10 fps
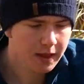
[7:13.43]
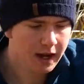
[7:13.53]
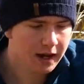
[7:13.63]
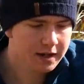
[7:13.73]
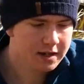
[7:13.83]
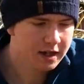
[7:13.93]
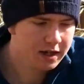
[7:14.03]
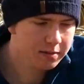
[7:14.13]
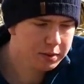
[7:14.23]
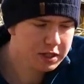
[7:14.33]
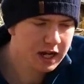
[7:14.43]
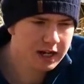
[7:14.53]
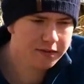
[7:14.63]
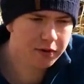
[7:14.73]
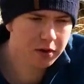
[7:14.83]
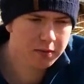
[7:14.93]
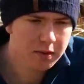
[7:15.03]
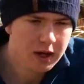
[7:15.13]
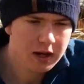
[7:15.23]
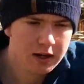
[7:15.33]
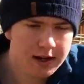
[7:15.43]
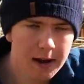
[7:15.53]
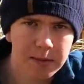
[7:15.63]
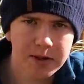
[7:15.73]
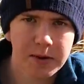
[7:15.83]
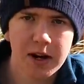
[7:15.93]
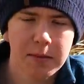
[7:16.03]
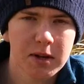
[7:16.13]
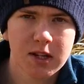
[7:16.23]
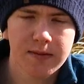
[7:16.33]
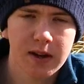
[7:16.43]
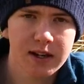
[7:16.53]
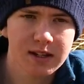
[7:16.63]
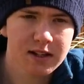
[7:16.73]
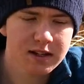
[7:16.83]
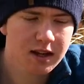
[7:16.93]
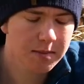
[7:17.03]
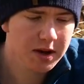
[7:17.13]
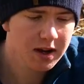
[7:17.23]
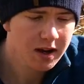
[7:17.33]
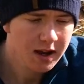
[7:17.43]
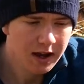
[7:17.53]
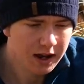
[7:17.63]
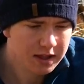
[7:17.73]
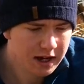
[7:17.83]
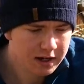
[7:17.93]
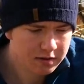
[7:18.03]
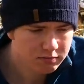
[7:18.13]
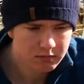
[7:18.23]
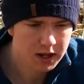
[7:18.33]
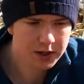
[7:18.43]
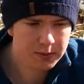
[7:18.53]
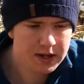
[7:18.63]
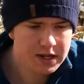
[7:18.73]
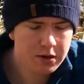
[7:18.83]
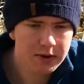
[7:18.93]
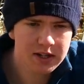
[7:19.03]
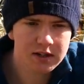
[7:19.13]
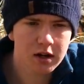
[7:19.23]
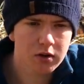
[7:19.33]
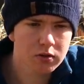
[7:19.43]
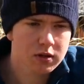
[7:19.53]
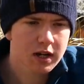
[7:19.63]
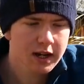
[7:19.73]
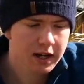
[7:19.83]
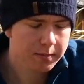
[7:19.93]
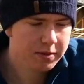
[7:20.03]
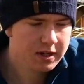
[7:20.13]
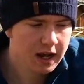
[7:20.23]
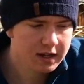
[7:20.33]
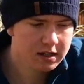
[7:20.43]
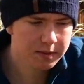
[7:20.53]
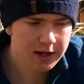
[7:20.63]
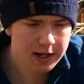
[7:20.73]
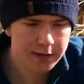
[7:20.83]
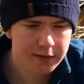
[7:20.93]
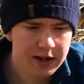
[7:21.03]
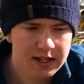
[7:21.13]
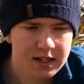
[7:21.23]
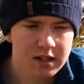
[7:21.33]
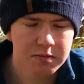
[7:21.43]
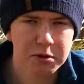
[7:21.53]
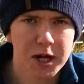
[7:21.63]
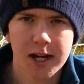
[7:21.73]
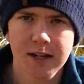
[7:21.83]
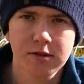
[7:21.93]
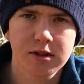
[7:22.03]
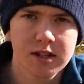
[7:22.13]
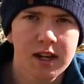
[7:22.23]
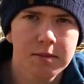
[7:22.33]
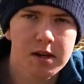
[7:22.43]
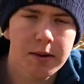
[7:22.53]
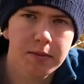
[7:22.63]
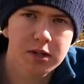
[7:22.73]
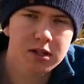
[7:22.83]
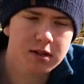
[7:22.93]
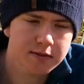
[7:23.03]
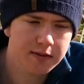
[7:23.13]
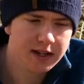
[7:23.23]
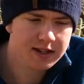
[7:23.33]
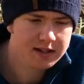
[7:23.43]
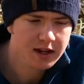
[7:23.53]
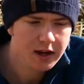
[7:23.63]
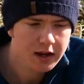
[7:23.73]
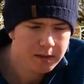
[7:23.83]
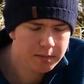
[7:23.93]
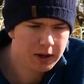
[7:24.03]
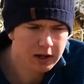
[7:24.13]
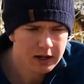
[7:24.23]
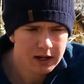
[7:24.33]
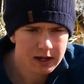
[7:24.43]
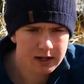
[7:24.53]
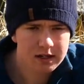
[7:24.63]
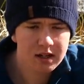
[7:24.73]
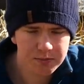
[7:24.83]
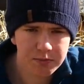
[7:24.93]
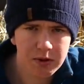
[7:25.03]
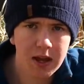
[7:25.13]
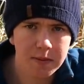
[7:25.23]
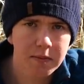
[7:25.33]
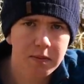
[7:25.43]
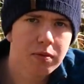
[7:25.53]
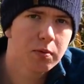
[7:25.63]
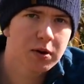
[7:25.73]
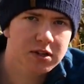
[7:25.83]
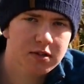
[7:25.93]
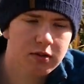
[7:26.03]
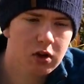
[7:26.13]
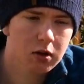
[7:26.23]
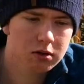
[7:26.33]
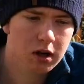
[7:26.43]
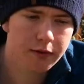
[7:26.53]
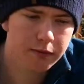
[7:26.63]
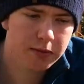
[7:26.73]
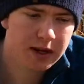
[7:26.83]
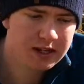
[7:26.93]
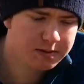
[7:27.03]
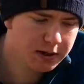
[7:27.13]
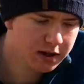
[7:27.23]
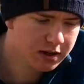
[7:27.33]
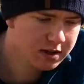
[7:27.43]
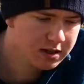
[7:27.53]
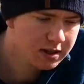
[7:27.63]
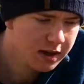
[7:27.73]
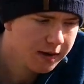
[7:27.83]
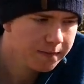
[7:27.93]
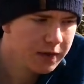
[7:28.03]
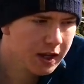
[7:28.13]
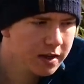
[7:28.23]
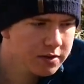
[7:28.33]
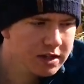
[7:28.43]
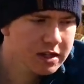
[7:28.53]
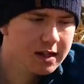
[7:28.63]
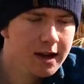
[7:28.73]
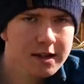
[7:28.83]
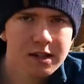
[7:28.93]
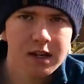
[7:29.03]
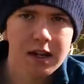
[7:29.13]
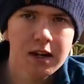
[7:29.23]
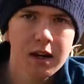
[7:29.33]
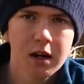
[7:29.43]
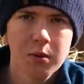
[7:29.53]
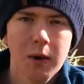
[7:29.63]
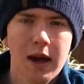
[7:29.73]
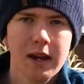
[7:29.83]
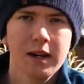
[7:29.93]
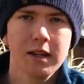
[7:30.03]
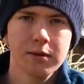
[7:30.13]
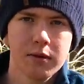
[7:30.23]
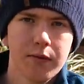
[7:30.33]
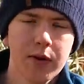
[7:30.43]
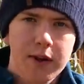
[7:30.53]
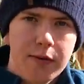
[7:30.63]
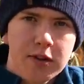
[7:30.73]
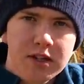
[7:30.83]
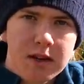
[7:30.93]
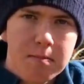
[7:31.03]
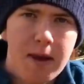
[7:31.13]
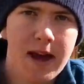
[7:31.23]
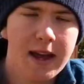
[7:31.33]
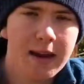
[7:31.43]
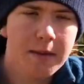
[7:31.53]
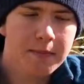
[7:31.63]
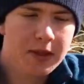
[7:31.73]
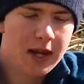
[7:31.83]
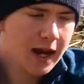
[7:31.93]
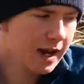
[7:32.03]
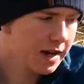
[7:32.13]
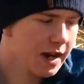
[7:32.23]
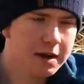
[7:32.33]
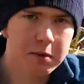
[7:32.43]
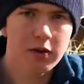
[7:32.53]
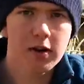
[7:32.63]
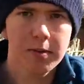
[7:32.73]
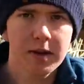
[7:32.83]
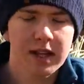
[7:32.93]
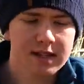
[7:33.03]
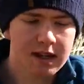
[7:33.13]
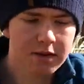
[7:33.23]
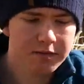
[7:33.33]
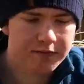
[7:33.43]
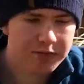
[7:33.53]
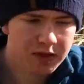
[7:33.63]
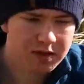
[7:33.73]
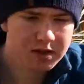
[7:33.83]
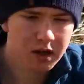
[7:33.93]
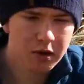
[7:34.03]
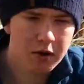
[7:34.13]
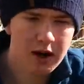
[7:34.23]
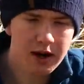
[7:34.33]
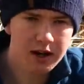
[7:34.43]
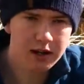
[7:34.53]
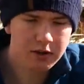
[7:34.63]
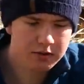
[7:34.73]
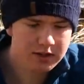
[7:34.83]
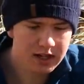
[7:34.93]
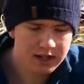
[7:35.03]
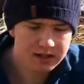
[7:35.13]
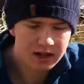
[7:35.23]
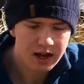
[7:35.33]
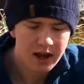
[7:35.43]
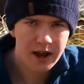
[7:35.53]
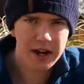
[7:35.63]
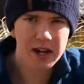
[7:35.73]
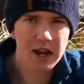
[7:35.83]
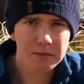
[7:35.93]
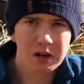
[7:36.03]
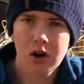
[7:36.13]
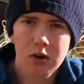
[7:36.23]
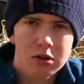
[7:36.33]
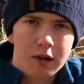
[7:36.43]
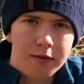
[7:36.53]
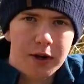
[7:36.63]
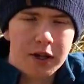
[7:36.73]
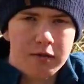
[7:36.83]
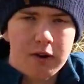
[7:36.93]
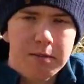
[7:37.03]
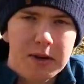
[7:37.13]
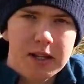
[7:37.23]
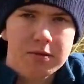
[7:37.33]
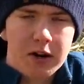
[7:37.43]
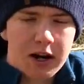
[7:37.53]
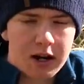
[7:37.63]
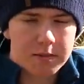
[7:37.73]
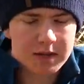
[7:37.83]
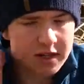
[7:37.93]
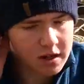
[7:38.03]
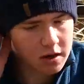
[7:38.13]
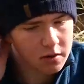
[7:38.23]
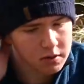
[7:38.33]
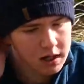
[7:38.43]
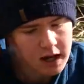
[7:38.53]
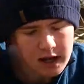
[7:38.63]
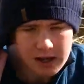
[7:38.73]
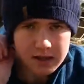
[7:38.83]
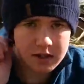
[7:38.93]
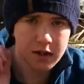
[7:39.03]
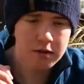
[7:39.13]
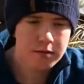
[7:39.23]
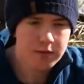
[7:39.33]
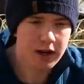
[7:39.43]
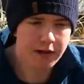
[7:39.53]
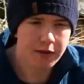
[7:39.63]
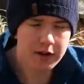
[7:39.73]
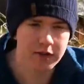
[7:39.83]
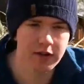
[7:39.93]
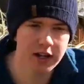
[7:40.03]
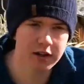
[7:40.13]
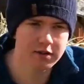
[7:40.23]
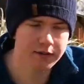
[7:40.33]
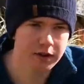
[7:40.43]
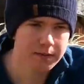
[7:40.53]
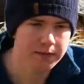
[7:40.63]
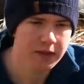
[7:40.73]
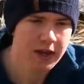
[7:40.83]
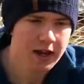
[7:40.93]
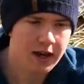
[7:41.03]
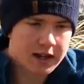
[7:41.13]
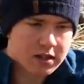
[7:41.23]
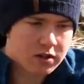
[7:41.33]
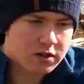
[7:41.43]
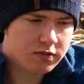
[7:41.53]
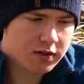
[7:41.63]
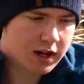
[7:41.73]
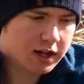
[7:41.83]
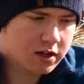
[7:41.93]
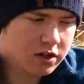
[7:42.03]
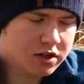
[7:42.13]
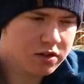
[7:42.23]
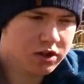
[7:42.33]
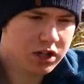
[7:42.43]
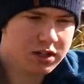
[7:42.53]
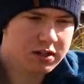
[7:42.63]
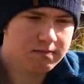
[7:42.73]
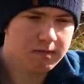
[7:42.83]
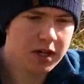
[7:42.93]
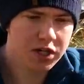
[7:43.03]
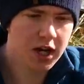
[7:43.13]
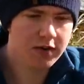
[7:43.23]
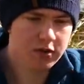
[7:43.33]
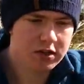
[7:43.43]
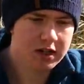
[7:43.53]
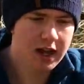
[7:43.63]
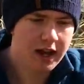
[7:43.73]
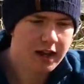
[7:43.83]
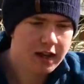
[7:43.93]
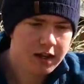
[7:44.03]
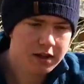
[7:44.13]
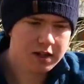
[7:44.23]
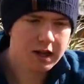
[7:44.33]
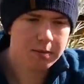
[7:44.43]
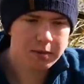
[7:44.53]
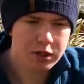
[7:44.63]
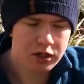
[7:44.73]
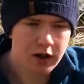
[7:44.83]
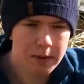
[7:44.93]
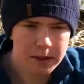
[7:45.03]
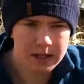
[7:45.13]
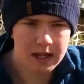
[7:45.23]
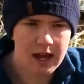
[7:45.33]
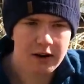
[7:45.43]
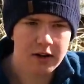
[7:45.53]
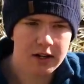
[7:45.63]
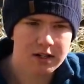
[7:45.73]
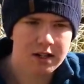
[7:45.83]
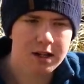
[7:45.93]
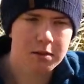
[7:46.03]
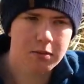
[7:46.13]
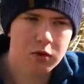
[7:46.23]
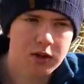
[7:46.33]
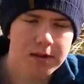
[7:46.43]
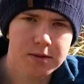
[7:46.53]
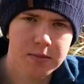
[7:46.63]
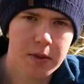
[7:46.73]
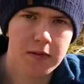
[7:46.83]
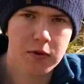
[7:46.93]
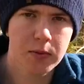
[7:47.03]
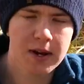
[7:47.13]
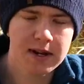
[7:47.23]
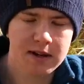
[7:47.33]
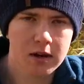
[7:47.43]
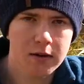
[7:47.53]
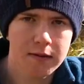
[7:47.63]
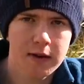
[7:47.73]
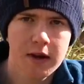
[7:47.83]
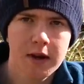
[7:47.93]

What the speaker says: and it can protect from cabbage white butterflies in the summer, and then in winter when it's cold, it protects a bit like fleece. It doesn't protect down to the same temperatures as fleece, but it does keep the worst of the cold off from my experience. And I used this last year when there was a freak frost in May, and I had my runner beans out. So I used this, and it kept the cold off. None of the runner beans were harmed in the cold, so I find it really useful. And it's also really good just in general to get the temperature up in the area a slightly bit more, keeps a bit of the wind off,